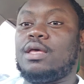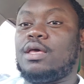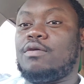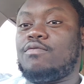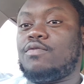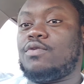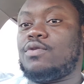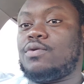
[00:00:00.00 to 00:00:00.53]

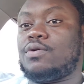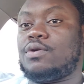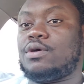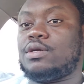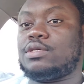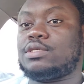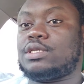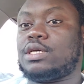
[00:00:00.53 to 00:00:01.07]
If you don't
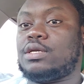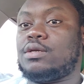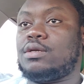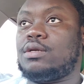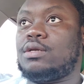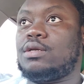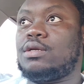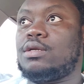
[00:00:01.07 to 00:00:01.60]

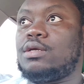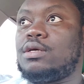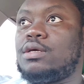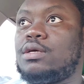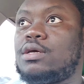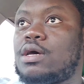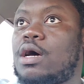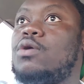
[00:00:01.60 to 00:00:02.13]
understand
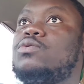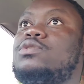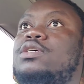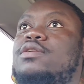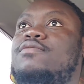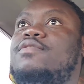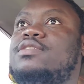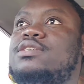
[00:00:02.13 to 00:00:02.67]
how to
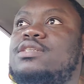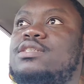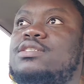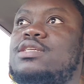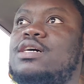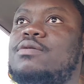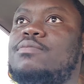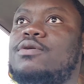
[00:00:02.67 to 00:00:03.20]
invest in the
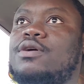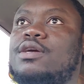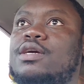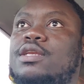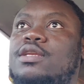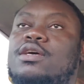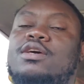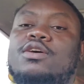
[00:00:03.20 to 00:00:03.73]
stock market,